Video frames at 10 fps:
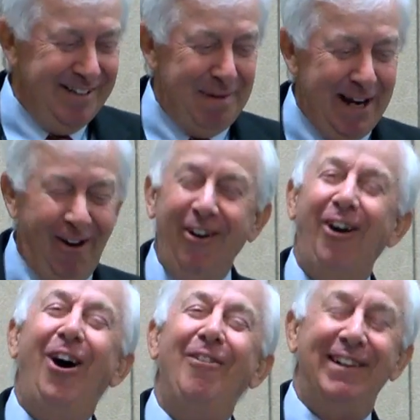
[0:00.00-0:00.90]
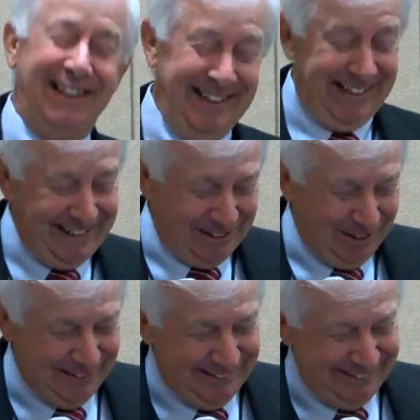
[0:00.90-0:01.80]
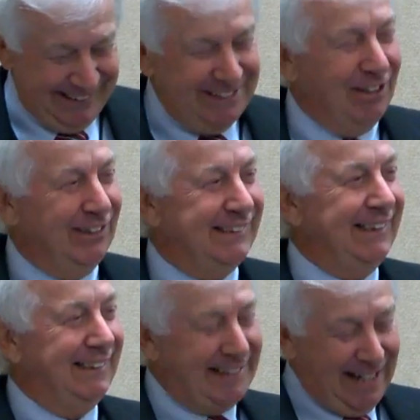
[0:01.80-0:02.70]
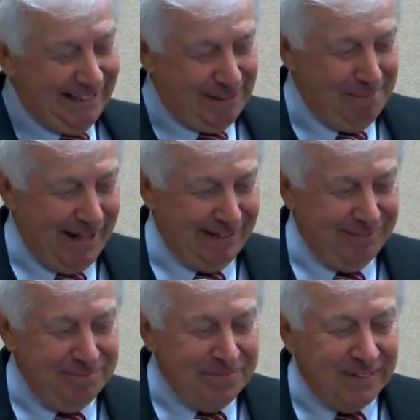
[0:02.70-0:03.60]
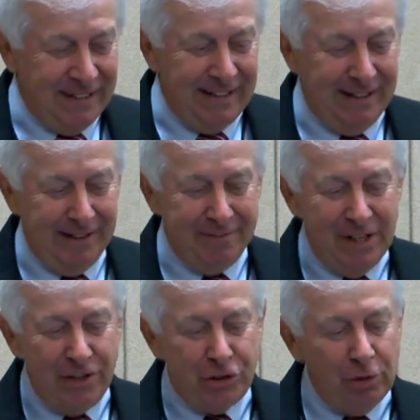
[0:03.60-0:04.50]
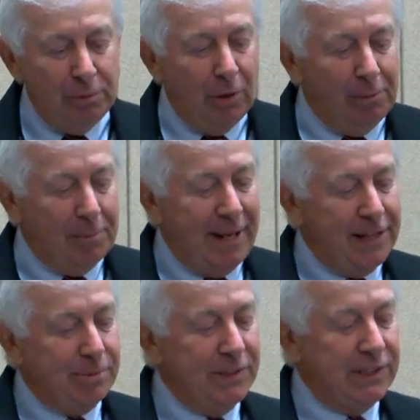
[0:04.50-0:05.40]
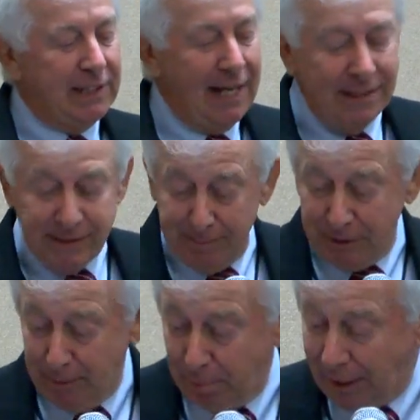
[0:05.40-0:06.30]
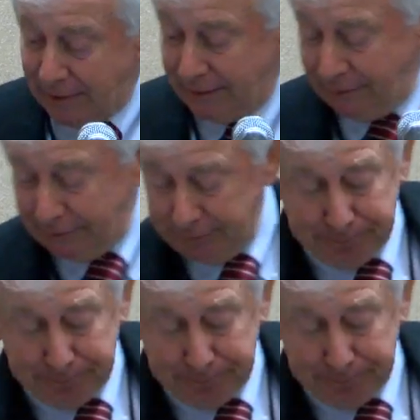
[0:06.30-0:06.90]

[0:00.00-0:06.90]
by Orahovic and Ingold. Ingold is a colleague of mine. True enrollment management is a concept and a process.